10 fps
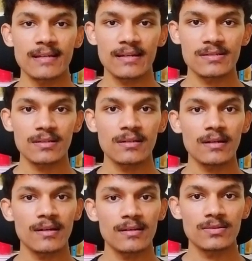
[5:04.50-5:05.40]
section
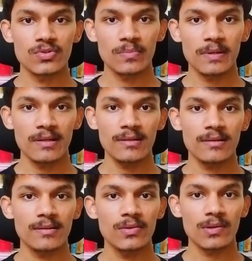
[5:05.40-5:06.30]
should be
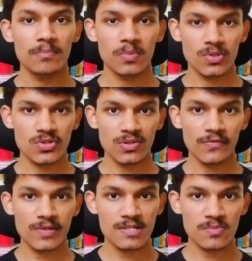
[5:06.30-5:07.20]
your position
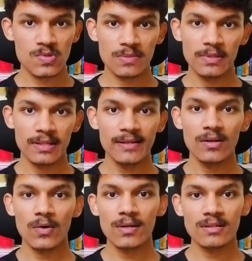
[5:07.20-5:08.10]
of responsibility
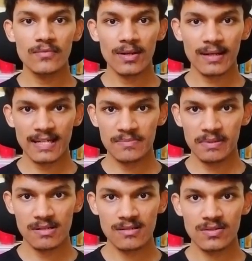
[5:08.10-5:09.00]
or the work
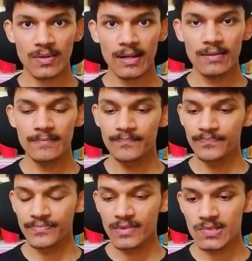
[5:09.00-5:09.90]
experience you have.
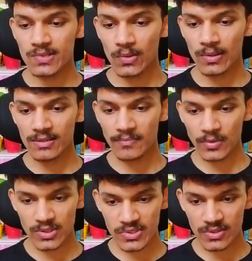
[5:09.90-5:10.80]
So in the
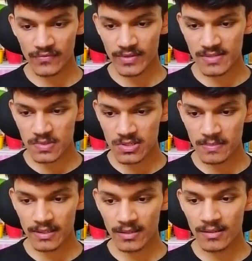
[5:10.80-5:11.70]
position of
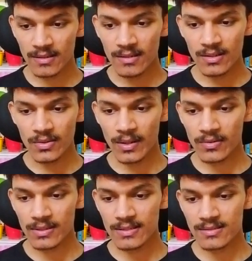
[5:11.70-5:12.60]
responsibility, you have
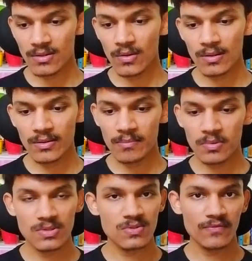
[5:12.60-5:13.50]
to list all your
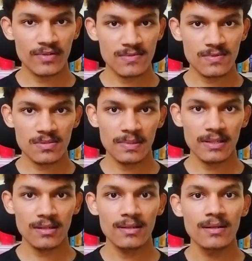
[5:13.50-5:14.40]
position of
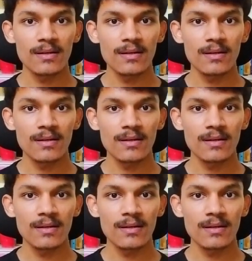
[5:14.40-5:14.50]
responsibility